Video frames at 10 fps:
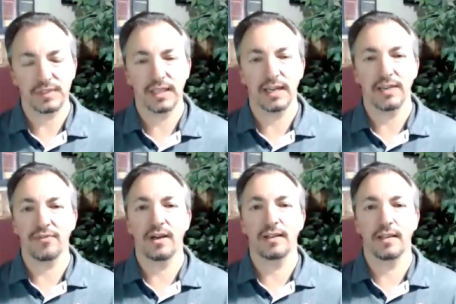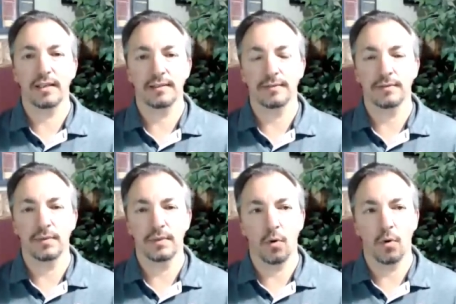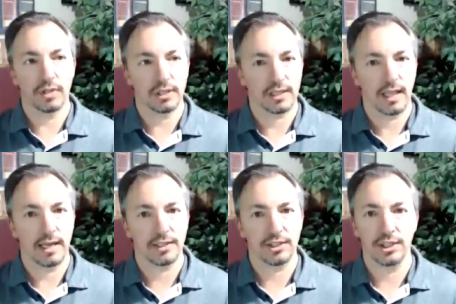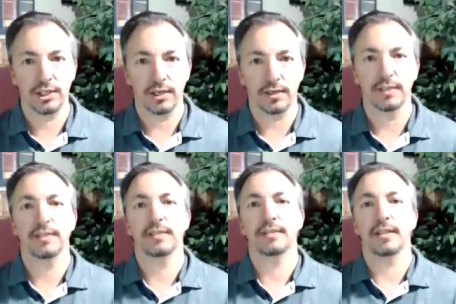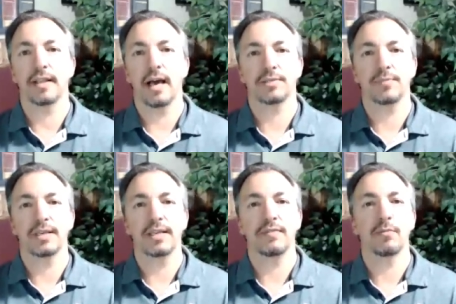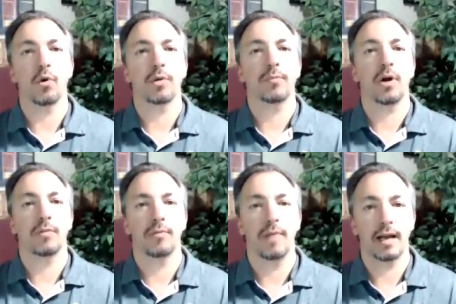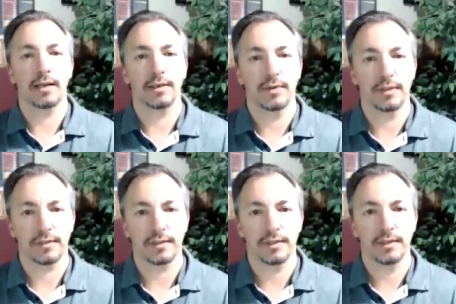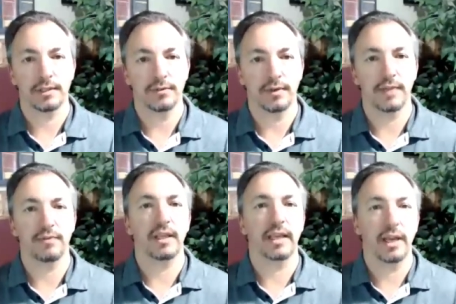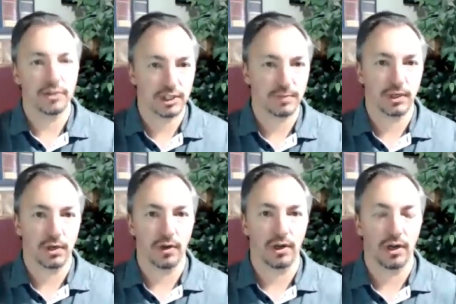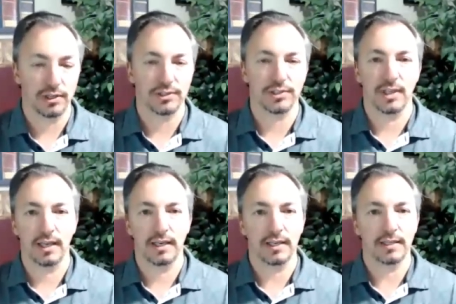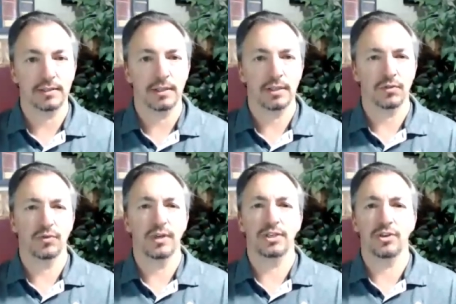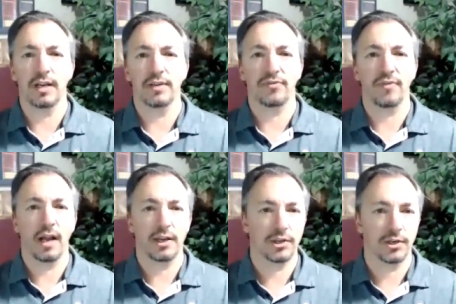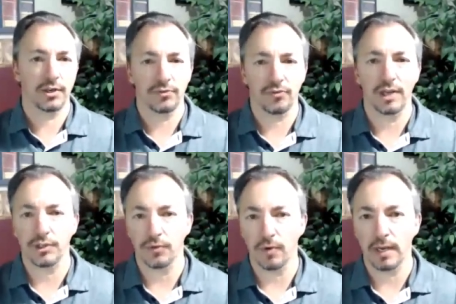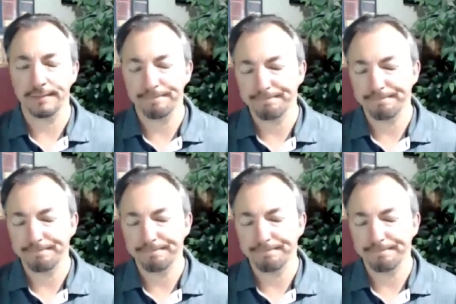And I find that over this last year, that has been even more problematic with everything else that's been going on in society, and really trying to find your way.